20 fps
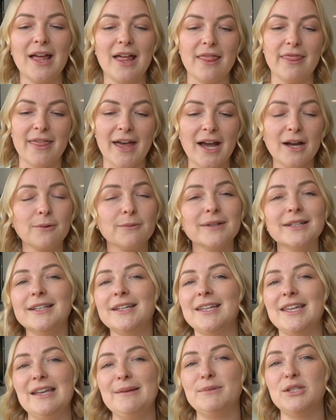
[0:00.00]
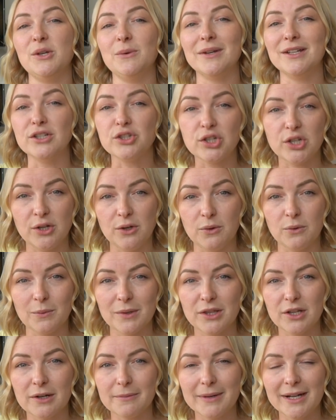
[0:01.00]
that really keeps you in tune
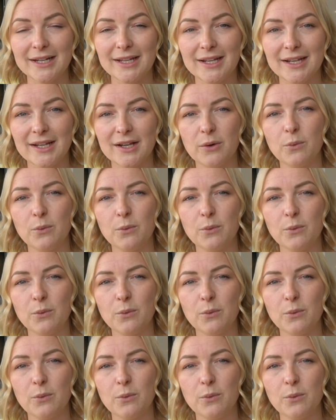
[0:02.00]
with your money,